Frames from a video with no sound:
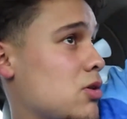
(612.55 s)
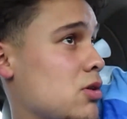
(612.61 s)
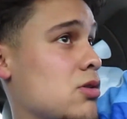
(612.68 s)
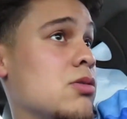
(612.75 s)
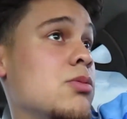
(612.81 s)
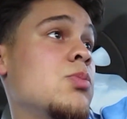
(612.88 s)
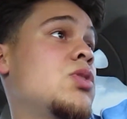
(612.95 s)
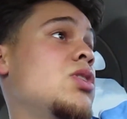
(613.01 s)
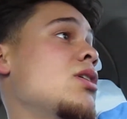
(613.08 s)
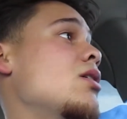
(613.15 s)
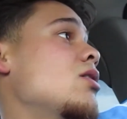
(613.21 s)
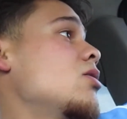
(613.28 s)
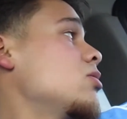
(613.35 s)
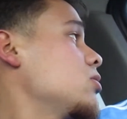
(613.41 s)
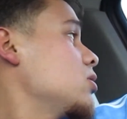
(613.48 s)
or shit, I
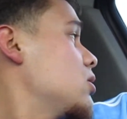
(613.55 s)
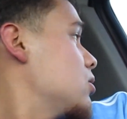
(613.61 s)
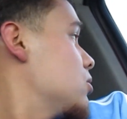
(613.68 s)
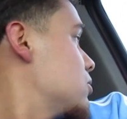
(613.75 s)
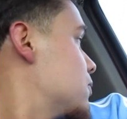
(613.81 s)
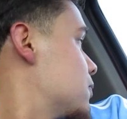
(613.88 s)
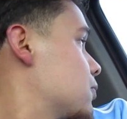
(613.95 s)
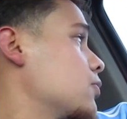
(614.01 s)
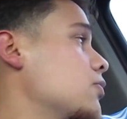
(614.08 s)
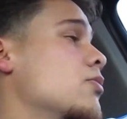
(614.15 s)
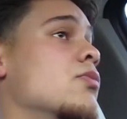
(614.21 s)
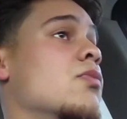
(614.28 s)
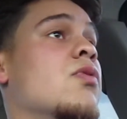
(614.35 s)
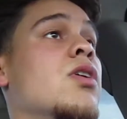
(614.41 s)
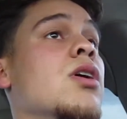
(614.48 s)
don't know.
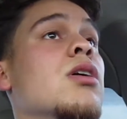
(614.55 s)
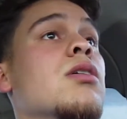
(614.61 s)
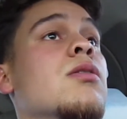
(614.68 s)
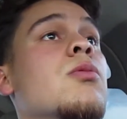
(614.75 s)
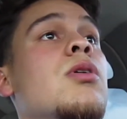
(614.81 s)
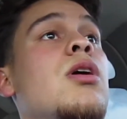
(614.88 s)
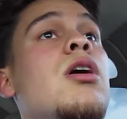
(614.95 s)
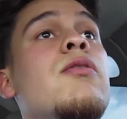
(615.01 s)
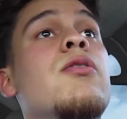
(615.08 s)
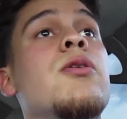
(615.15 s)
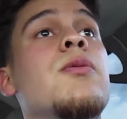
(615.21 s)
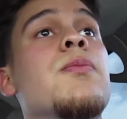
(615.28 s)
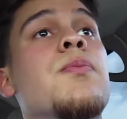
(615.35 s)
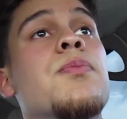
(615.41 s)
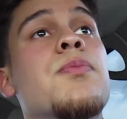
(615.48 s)
Fuck,
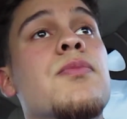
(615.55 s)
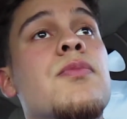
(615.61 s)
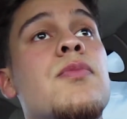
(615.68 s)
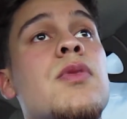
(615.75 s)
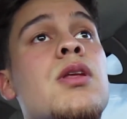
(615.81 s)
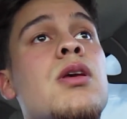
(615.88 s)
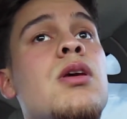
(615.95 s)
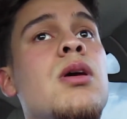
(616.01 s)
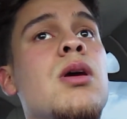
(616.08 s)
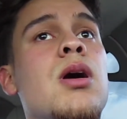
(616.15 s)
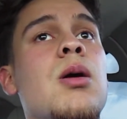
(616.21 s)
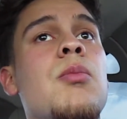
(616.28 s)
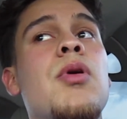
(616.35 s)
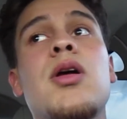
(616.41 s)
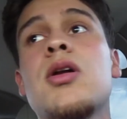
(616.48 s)
whatever.
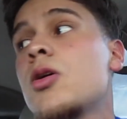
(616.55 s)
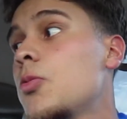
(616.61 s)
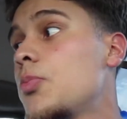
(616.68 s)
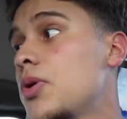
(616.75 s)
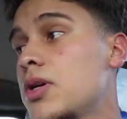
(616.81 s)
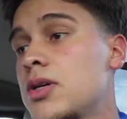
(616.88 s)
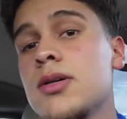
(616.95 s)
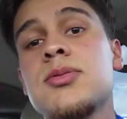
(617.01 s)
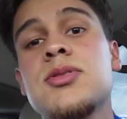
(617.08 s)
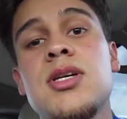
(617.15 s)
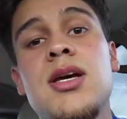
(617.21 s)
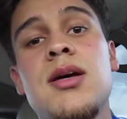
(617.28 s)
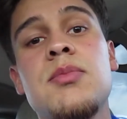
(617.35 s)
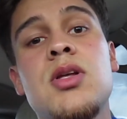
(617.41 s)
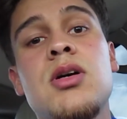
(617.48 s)
I'm about to go pick up
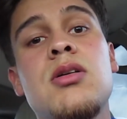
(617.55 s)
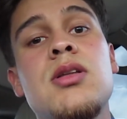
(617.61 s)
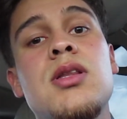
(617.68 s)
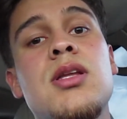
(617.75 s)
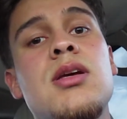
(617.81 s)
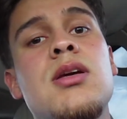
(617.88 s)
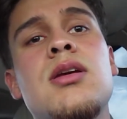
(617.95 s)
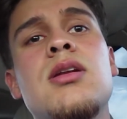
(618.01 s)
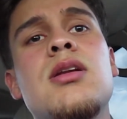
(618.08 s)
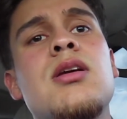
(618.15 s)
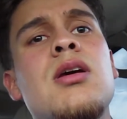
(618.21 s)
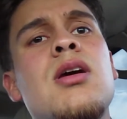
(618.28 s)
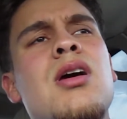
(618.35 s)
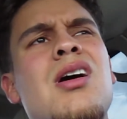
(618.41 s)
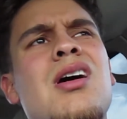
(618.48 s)
Sam though, and
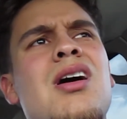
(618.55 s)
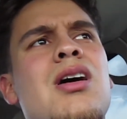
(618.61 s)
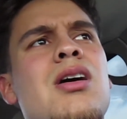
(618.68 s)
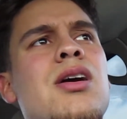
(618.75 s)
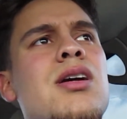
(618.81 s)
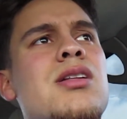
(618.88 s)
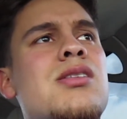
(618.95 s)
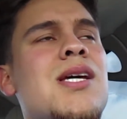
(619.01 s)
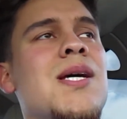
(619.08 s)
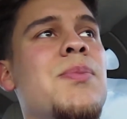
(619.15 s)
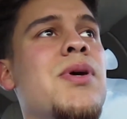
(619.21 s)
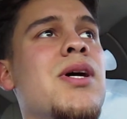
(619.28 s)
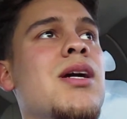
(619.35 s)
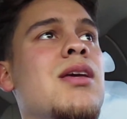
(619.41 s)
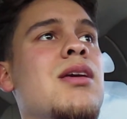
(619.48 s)
then I'll get tapped
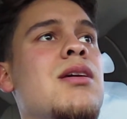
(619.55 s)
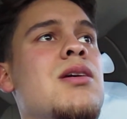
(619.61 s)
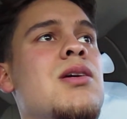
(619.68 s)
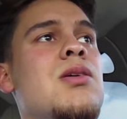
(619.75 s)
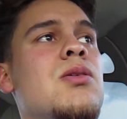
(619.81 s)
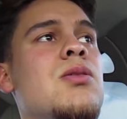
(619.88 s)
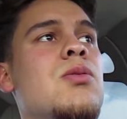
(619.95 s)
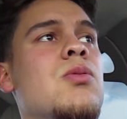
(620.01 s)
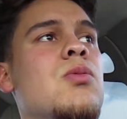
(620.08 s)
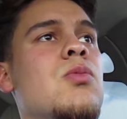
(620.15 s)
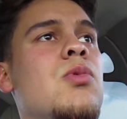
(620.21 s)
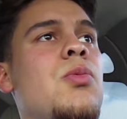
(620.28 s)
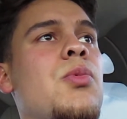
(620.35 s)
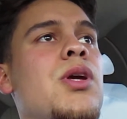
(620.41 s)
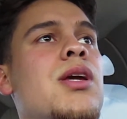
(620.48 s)
back in
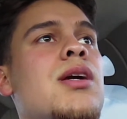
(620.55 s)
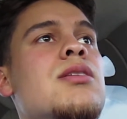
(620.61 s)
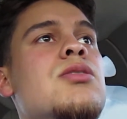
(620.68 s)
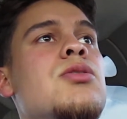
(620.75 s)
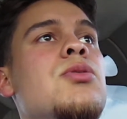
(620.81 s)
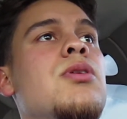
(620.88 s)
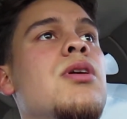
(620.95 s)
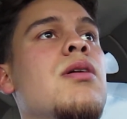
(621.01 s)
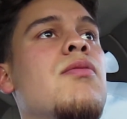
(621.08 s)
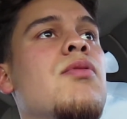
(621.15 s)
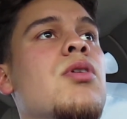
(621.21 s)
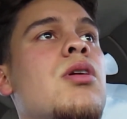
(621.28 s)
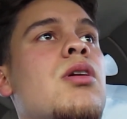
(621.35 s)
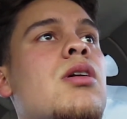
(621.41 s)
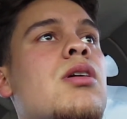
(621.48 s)
when we get to
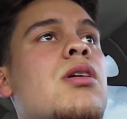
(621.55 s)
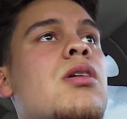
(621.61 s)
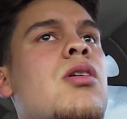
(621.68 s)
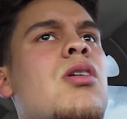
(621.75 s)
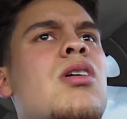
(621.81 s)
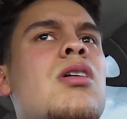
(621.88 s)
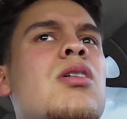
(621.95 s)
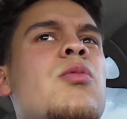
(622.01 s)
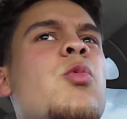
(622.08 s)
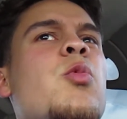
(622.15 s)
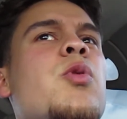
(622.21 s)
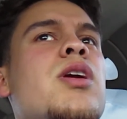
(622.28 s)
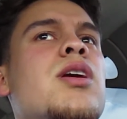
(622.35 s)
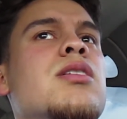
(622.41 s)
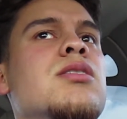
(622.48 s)
Denver or when
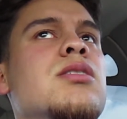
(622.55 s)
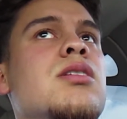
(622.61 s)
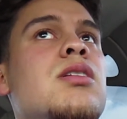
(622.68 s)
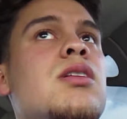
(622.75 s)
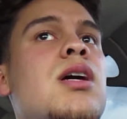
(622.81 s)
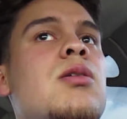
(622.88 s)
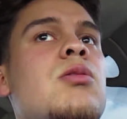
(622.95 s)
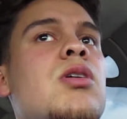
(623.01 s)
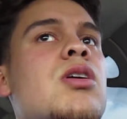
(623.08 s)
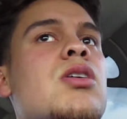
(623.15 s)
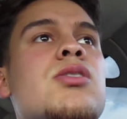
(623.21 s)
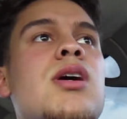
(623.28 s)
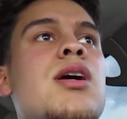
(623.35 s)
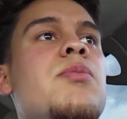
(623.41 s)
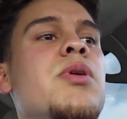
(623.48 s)
we get to the light rail
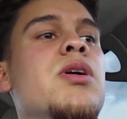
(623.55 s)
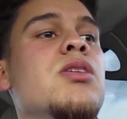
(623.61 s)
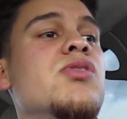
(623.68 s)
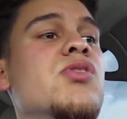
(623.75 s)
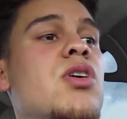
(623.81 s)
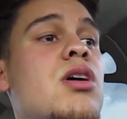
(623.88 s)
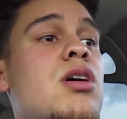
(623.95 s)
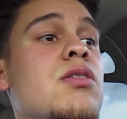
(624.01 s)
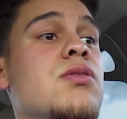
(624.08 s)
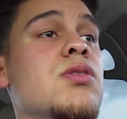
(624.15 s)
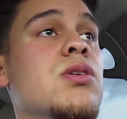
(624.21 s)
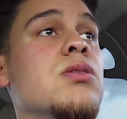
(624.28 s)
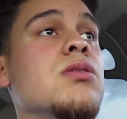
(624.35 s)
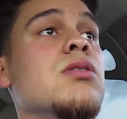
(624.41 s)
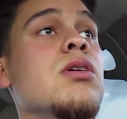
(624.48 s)
because I ain't about to drive,
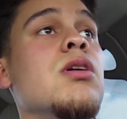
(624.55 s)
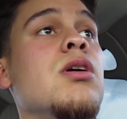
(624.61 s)
so